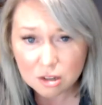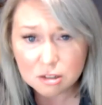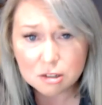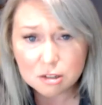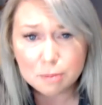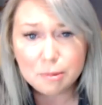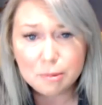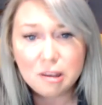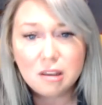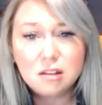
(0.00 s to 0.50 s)

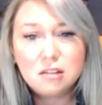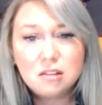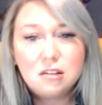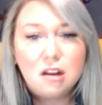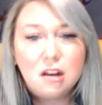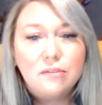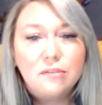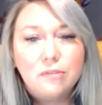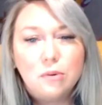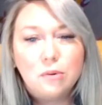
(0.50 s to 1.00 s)
to be
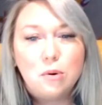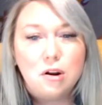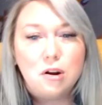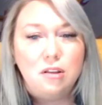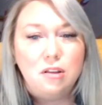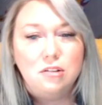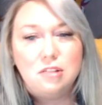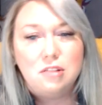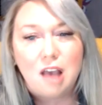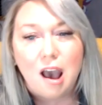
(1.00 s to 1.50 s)
considered for one of
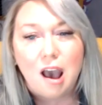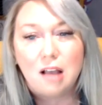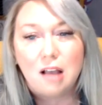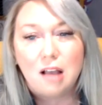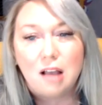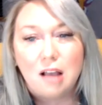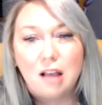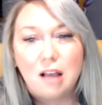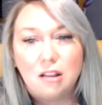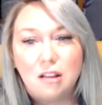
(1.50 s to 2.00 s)
those
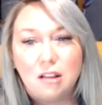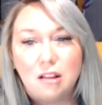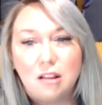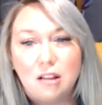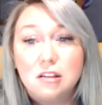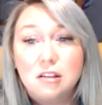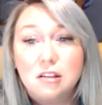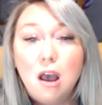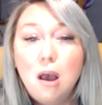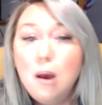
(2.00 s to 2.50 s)
at-large
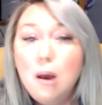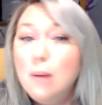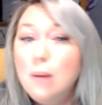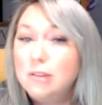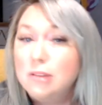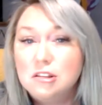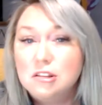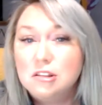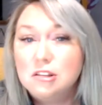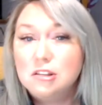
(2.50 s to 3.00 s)
seats,
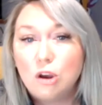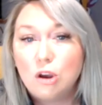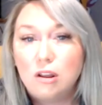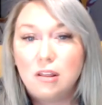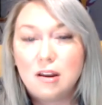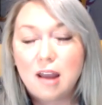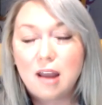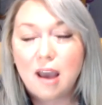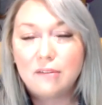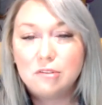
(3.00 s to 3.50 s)
please go to the
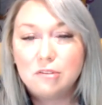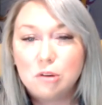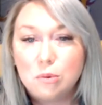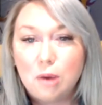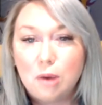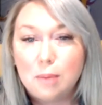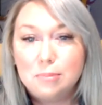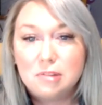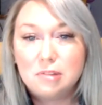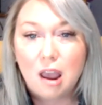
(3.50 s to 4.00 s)
NAVTA
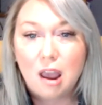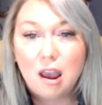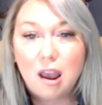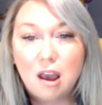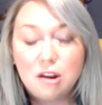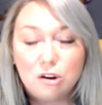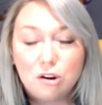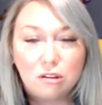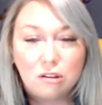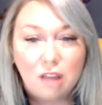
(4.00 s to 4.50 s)
website
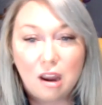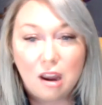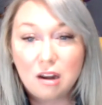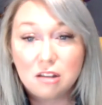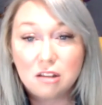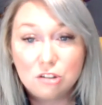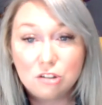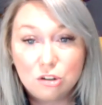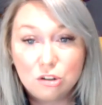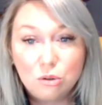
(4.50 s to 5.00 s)
under
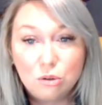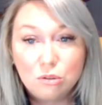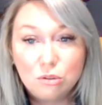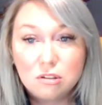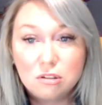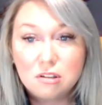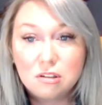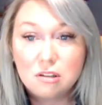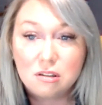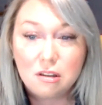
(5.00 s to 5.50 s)
latest
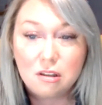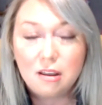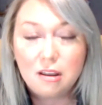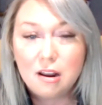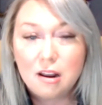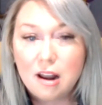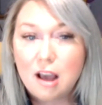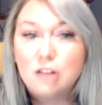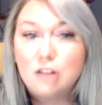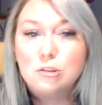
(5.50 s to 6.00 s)
news to see the
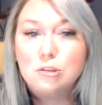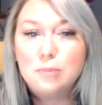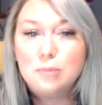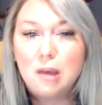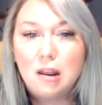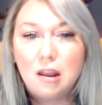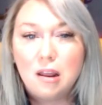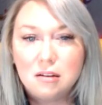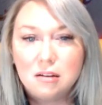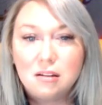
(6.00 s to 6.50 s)

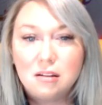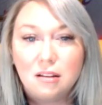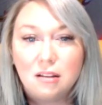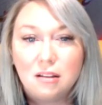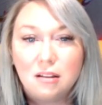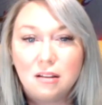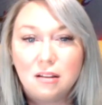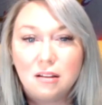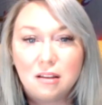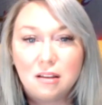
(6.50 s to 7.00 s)
announcement and the
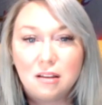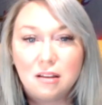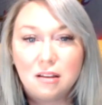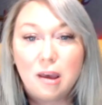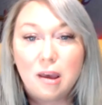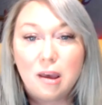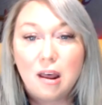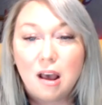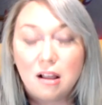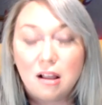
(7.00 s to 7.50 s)
link to
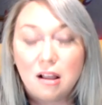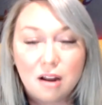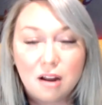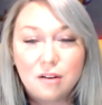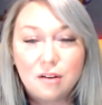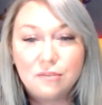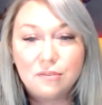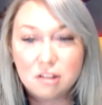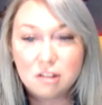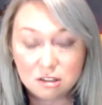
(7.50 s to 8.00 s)
submit a letter
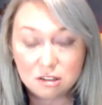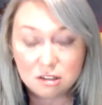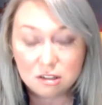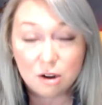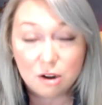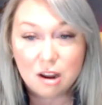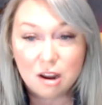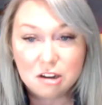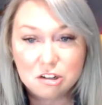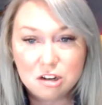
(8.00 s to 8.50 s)
of
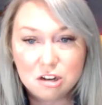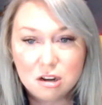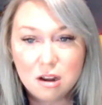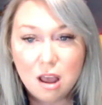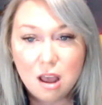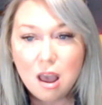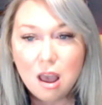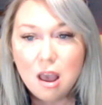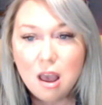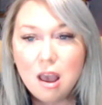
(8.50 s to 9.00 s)
consideration
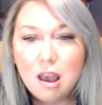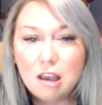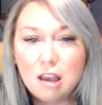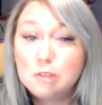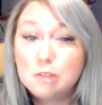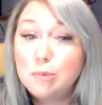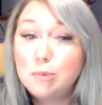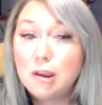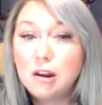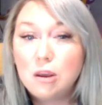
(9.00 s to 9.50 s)

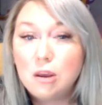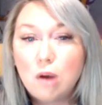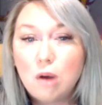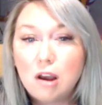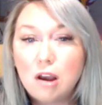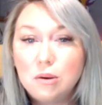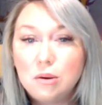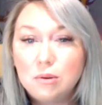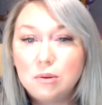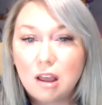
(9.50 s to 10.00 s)
explaining
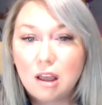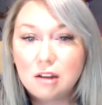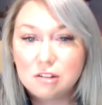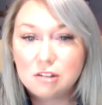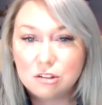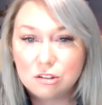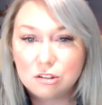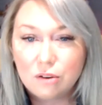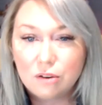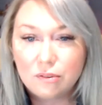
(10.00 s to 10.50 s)
why you would like
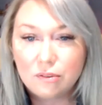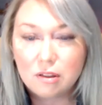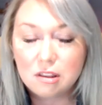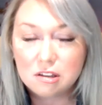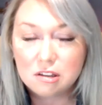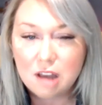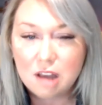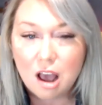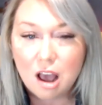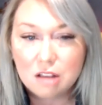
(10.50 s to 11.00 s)
to serve on
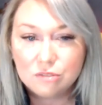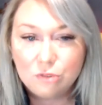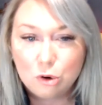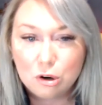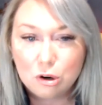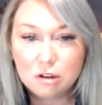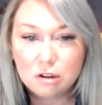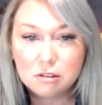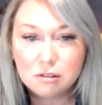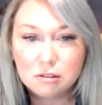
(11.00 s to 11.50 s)
this task
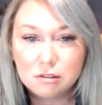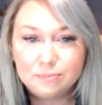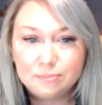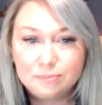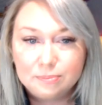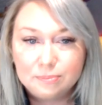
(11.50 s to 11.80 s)
force.